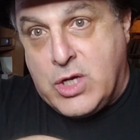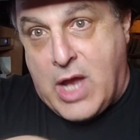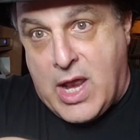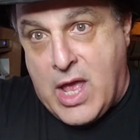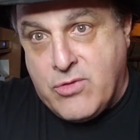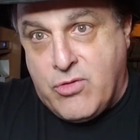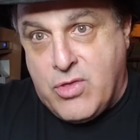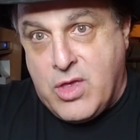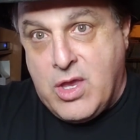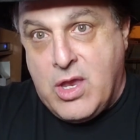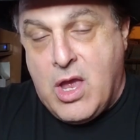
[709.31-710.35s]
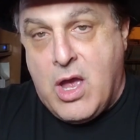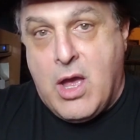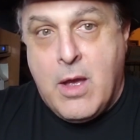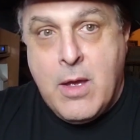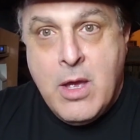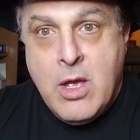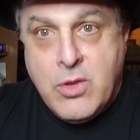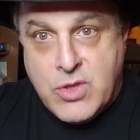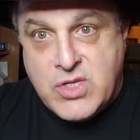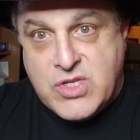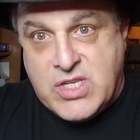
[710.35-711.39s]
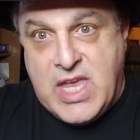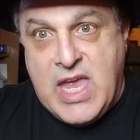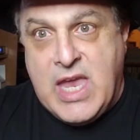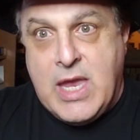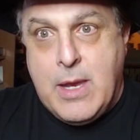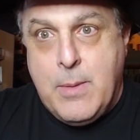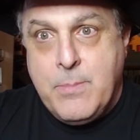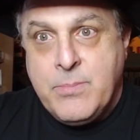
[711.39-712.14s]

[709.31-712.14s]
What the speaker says: got onto the ski